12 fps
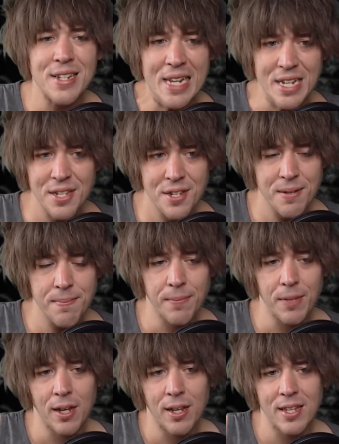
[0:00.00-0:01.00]
decent.
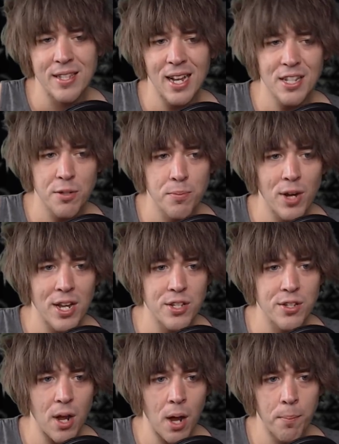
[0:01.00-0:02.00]
He's got some
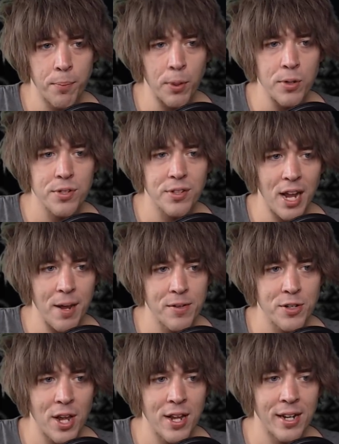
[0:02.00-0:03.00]
nice bursts of
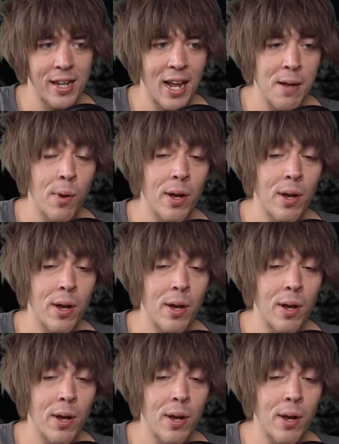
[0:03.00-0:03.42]
damage to end the game,